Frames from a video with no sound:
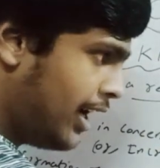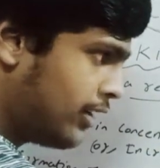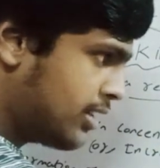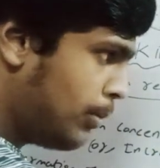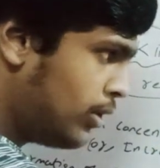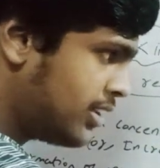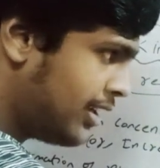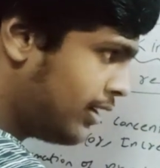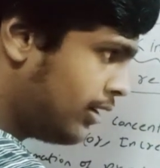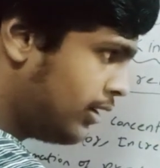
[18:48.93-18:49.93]
suppose
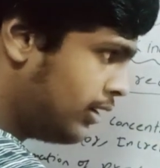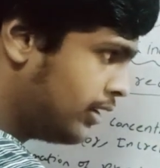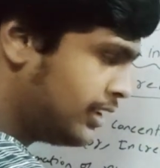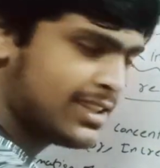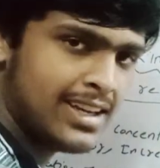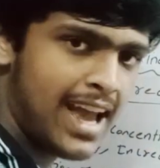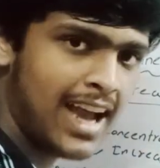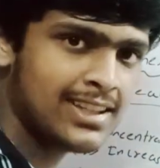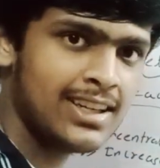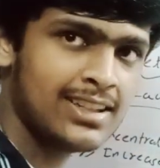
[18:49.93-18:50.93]
this
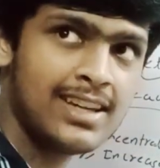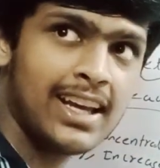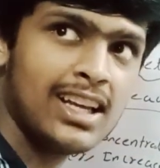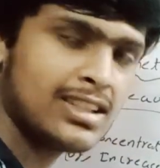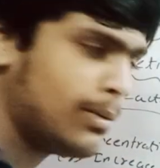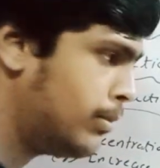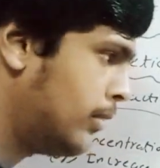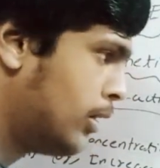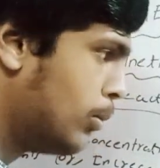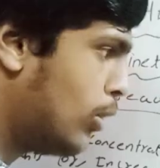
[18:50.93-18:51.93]
reaction is taking some
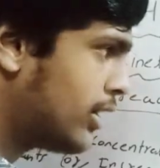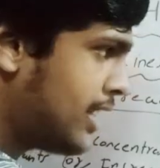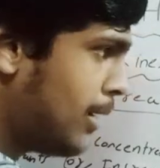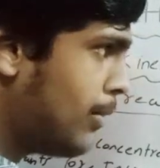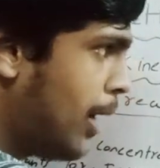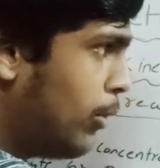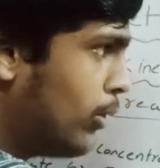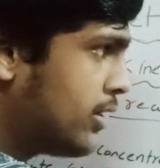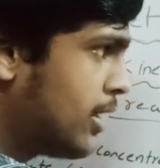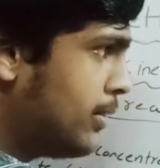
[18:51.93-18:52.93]
more time,
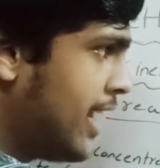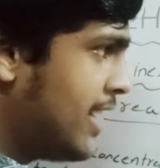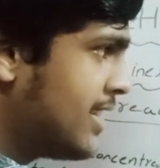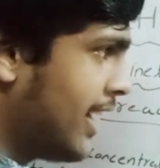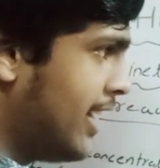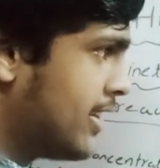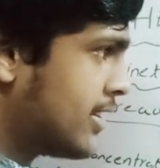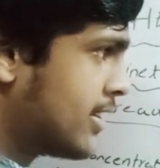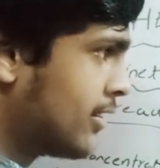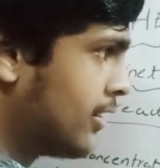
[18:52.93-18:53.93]
about some 10
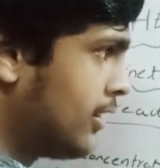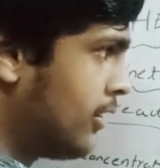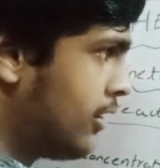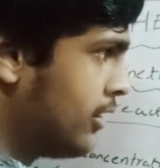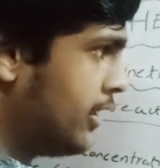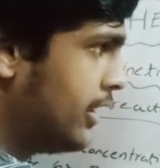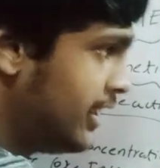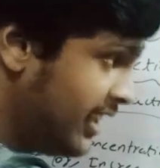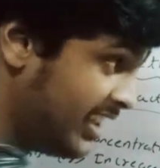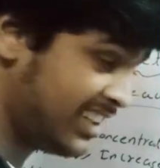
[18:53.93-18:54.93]
seconds.
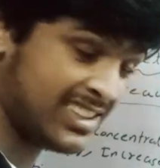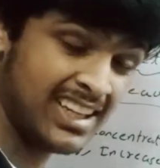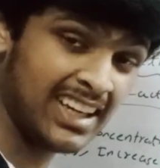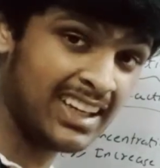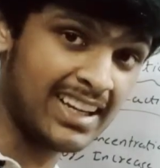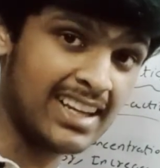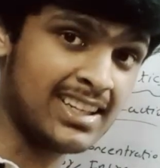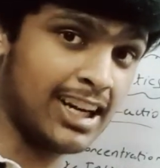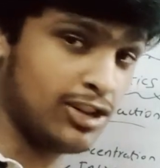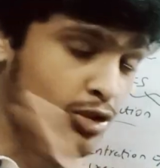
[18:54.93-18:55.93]
It is taking 10
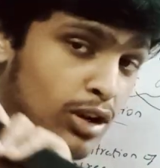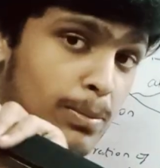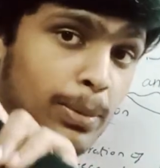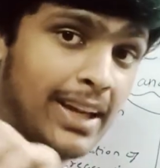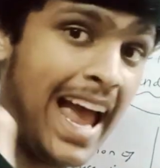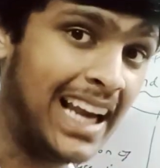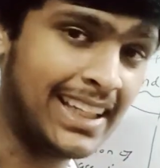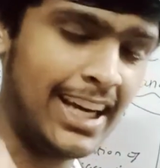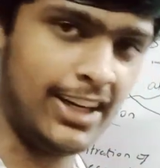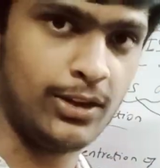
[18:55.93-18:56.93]
seconds. Don't
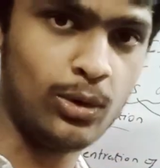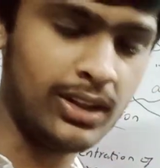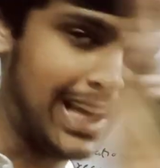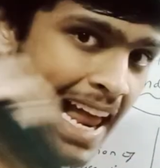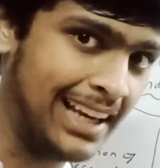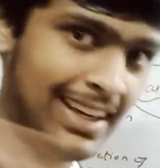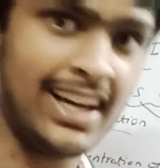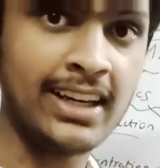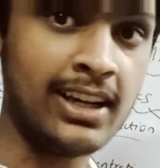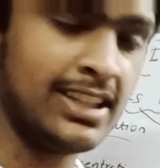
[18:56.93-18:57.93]
calculate,
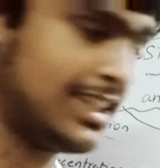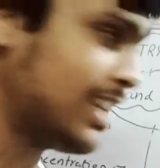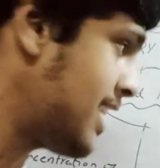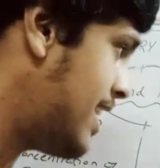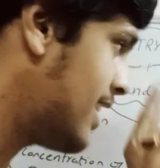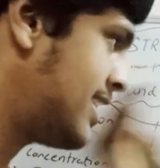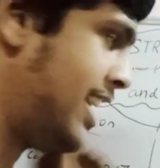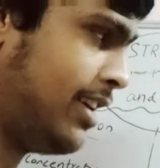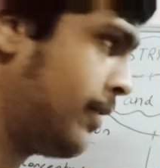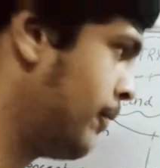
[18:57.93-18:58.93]
just
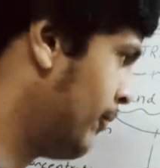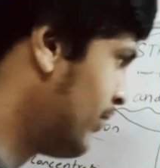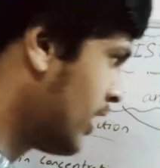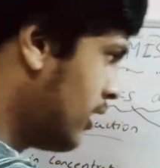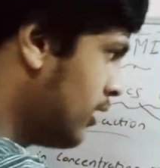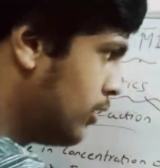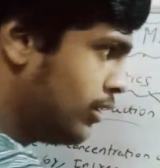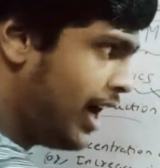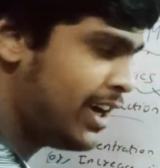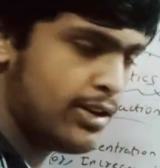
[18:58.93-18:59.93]
understand.
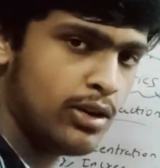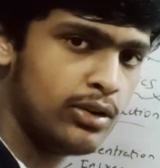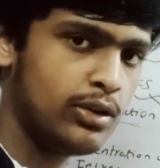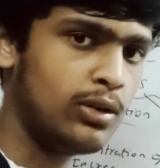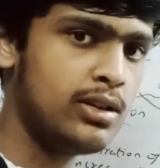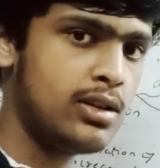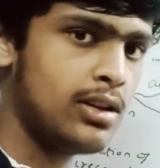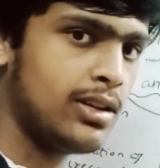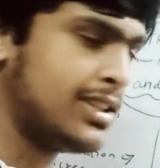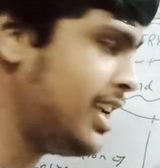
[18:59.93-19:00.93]
And
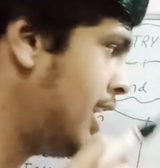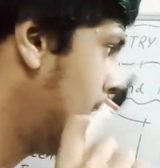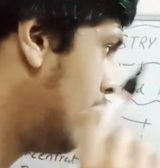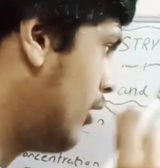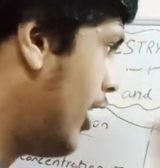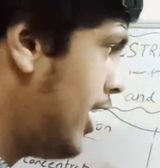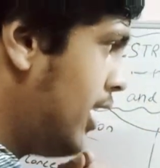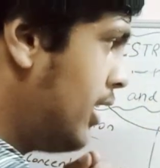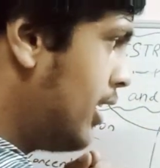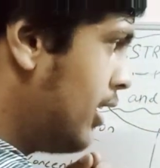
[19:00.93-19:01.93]
don't see why
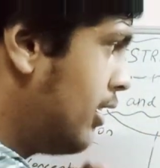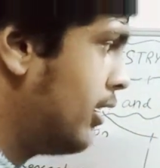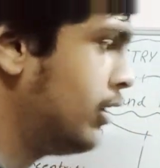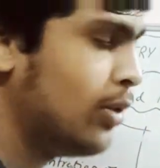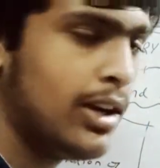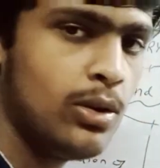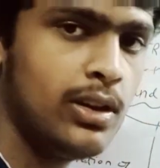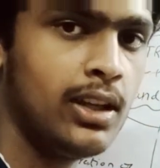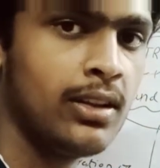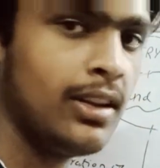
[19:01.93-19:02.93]
you are
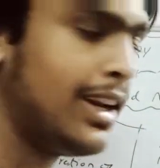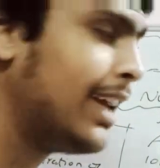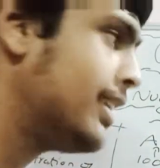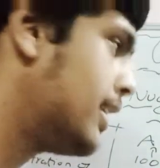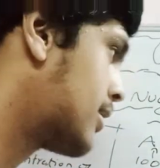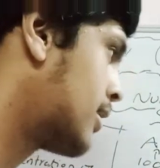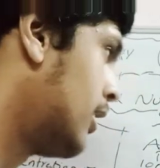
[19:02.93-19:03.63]
doing like this,